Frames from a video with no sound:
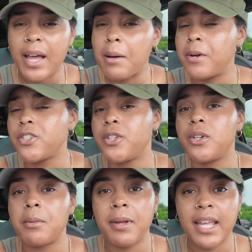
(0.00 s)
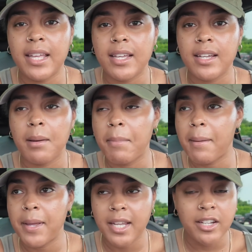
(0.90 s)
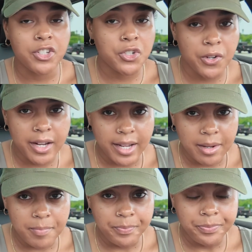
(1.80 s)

how much are you going to make by making this trade.